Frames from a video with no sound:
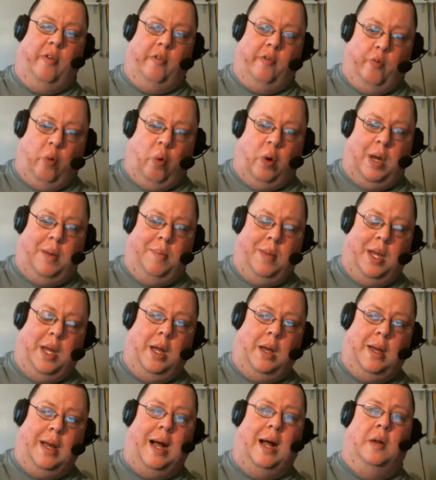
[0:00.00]
for $40
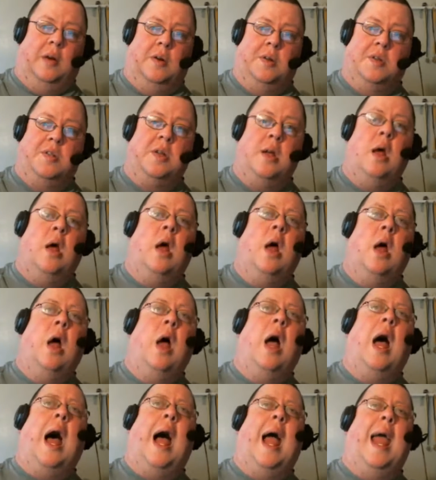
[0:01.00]
million.
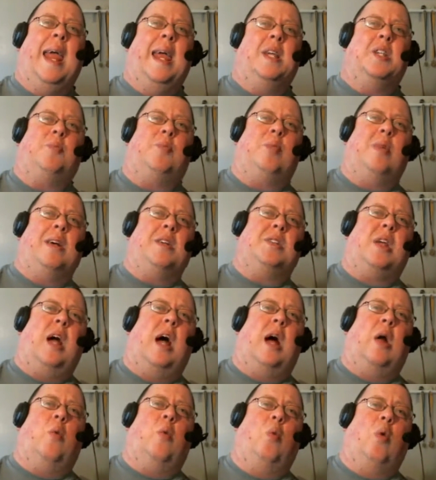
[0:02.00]
Is
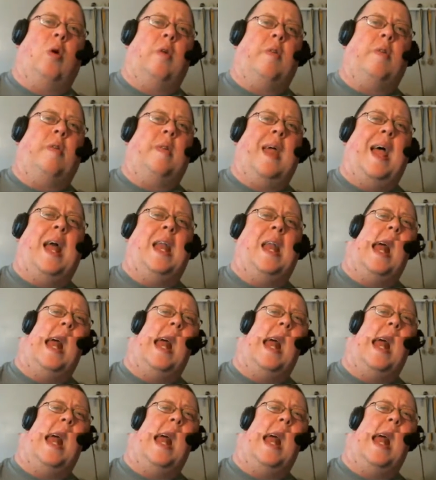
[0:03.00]
Prescott worth that?